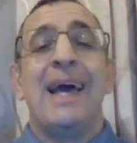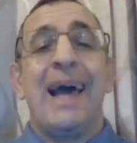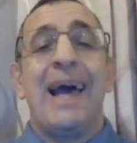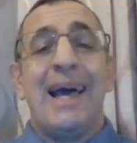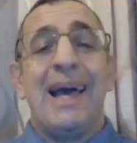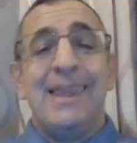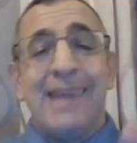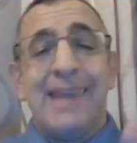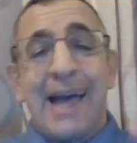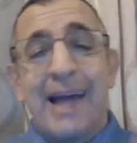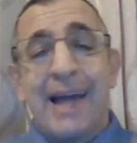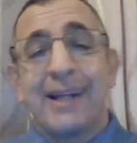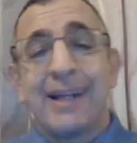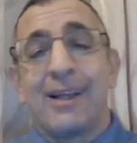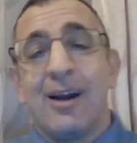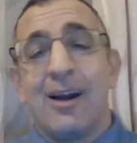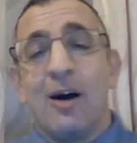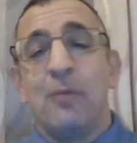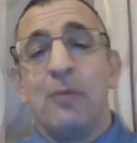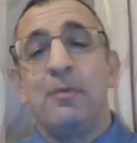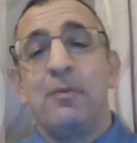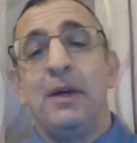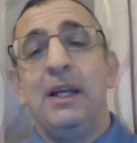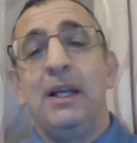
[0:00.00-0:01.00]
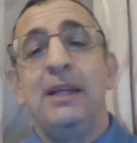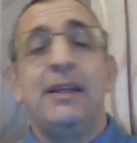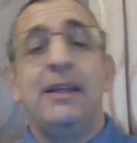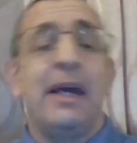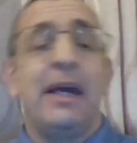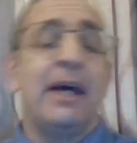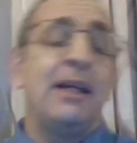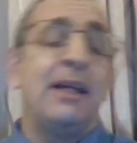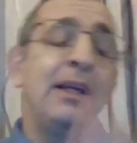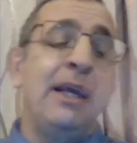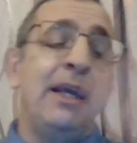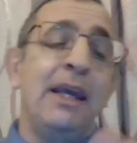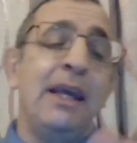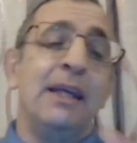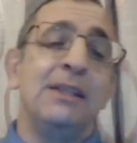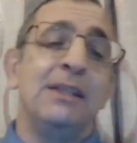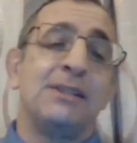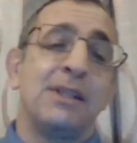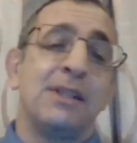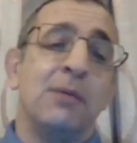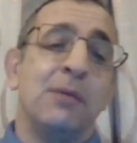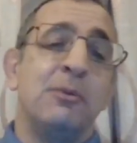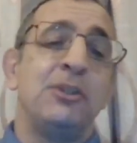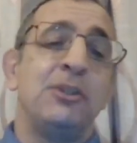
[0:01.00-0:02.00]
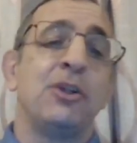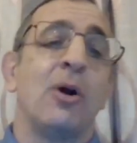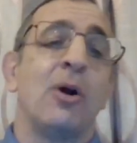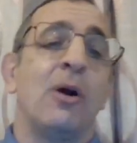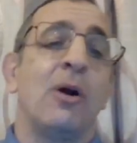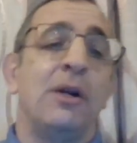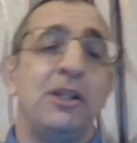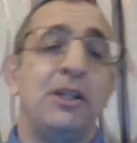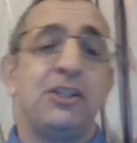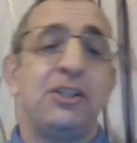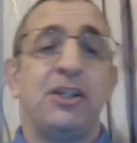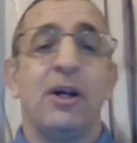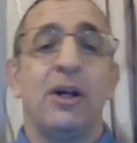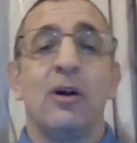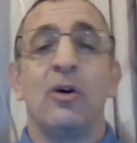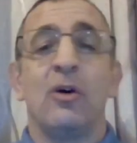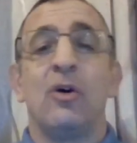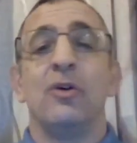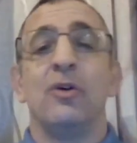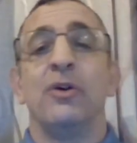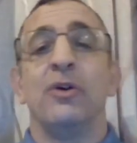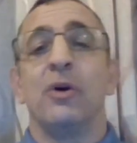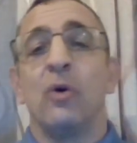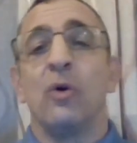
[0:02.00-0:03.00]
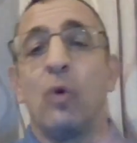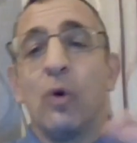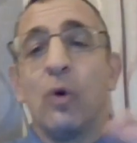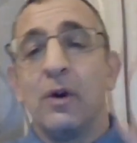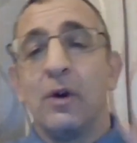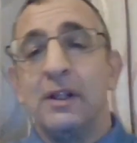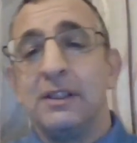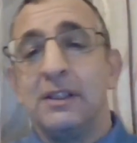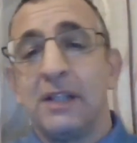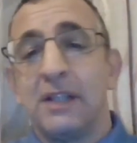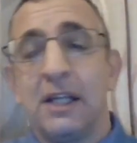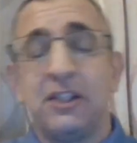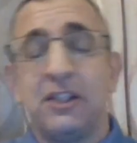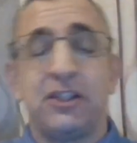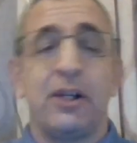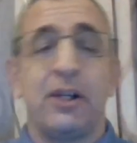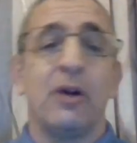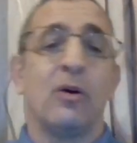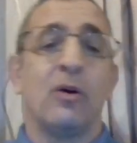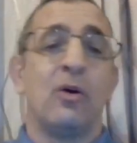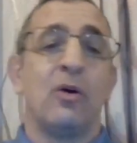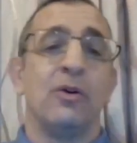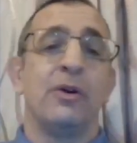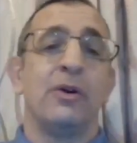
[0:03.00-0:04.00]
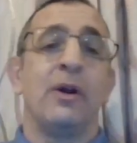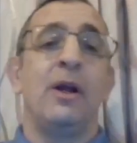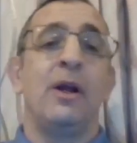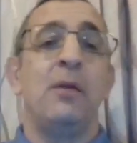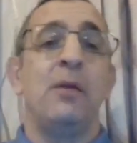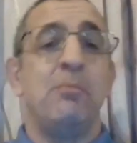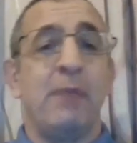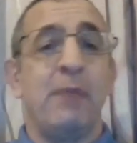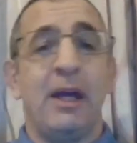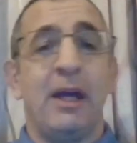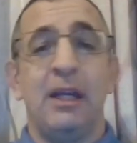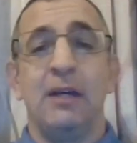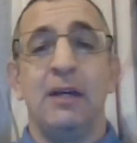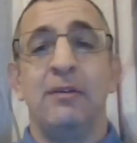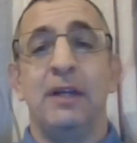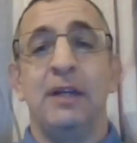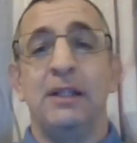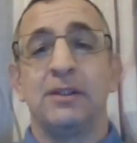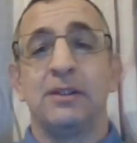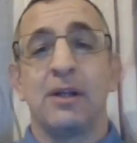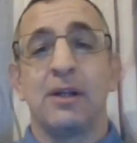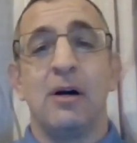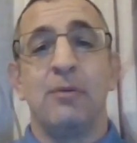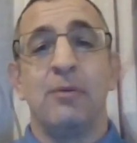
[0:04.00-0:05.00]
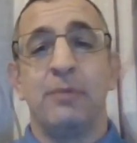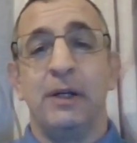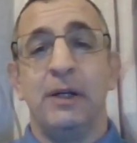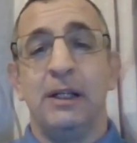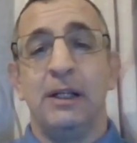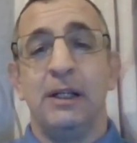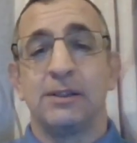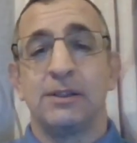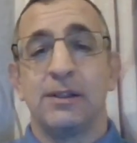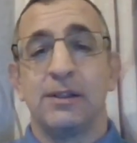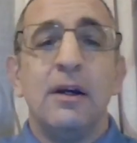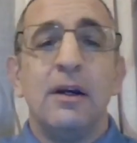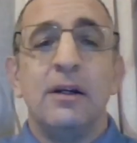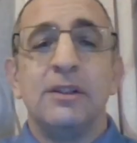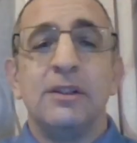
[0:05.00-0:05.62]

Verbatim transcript: and that company then is the majority shareholder or is a shareholder in many of these companies.